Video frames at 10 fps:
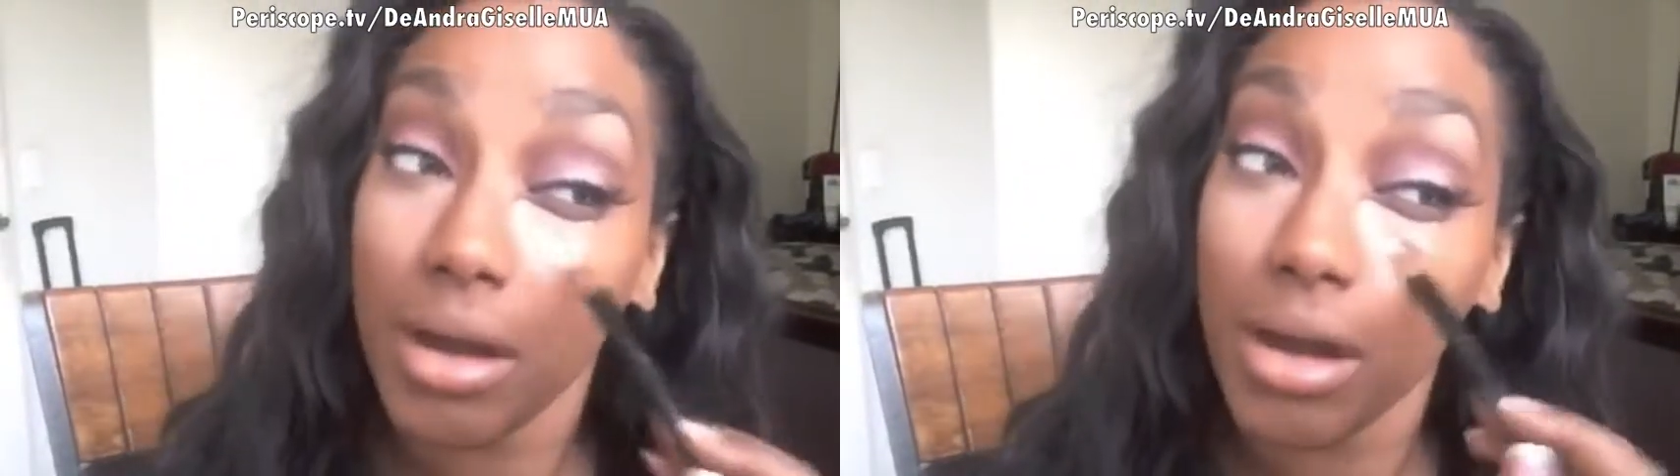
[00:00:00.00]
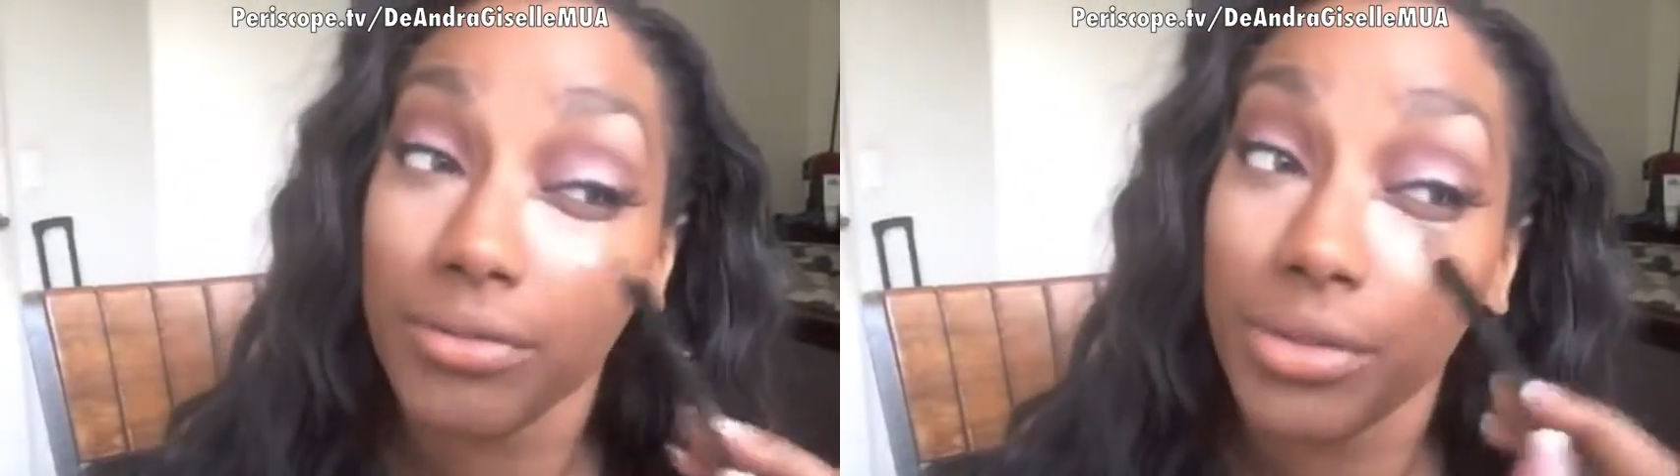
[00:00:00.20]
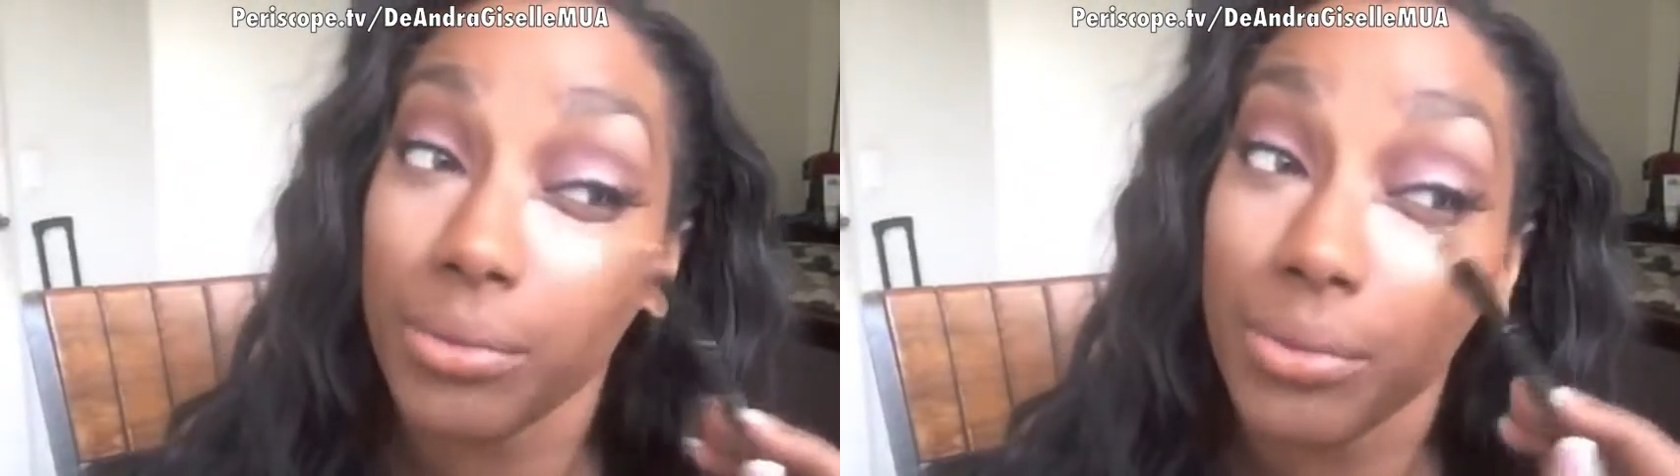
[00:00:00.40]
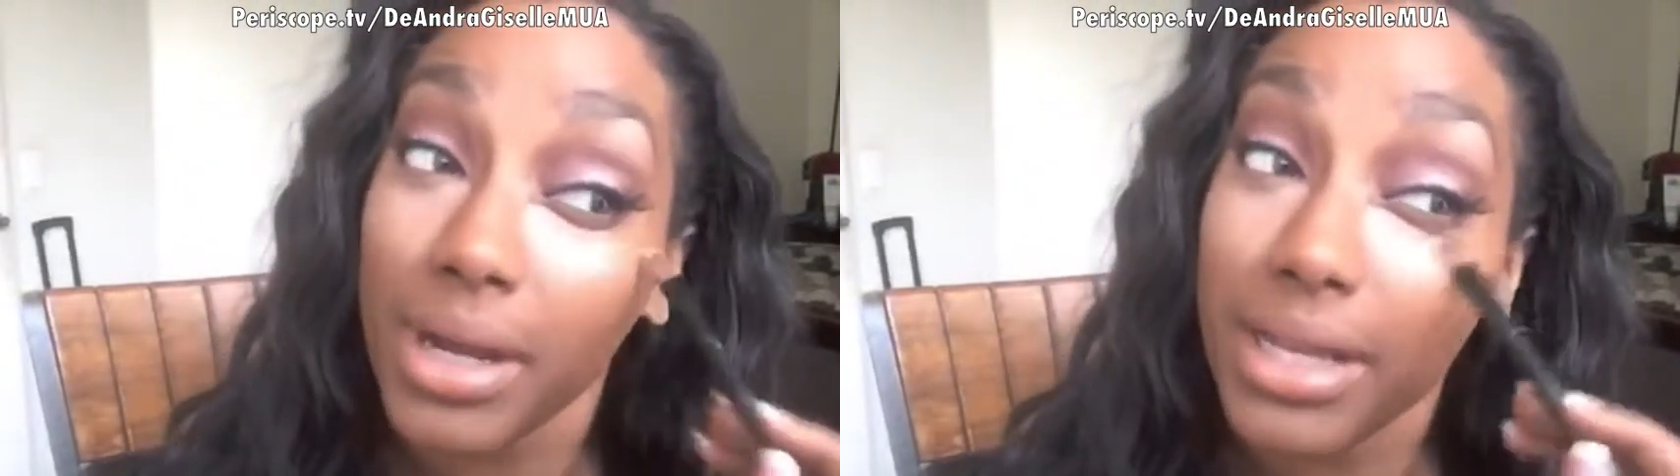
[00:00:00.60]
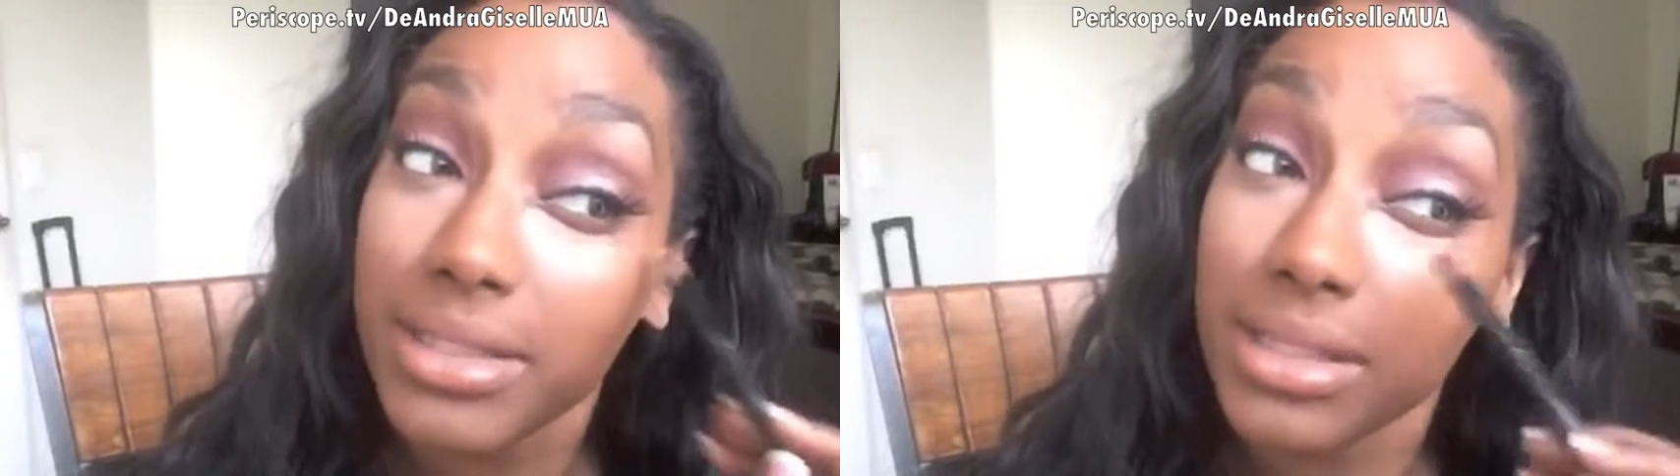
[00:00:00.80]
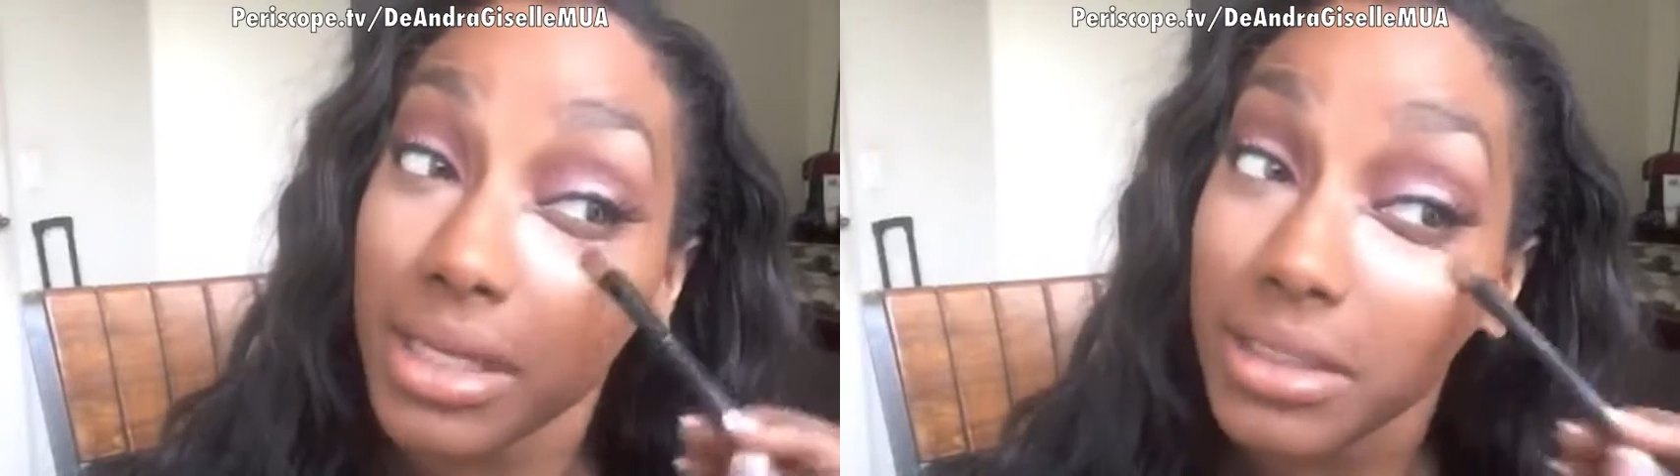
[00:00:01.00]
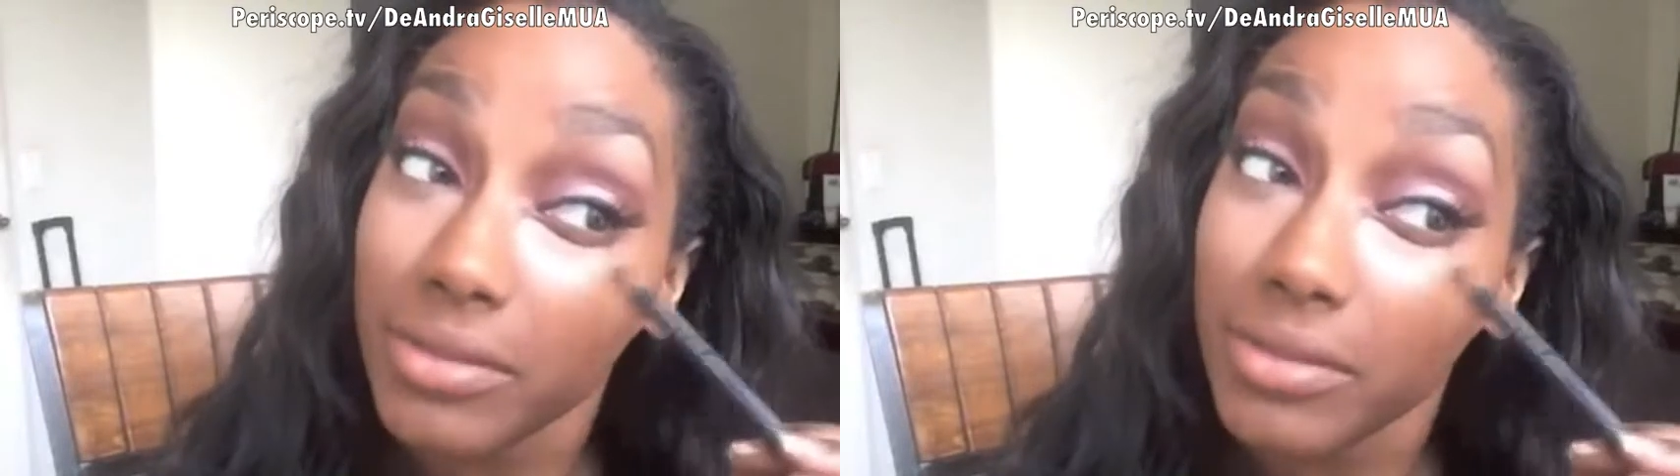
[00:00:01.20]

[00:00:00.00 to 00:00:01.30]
off the rest, not